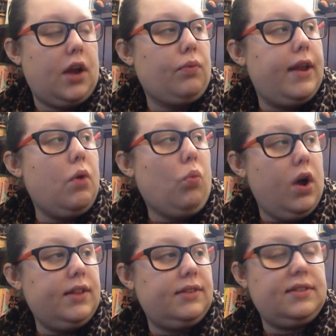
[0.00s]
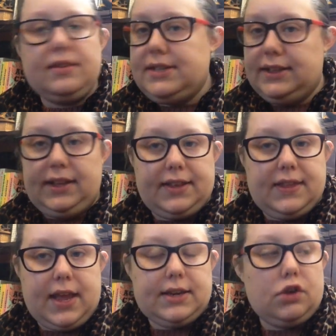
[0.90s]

I read it once, didn't like the end.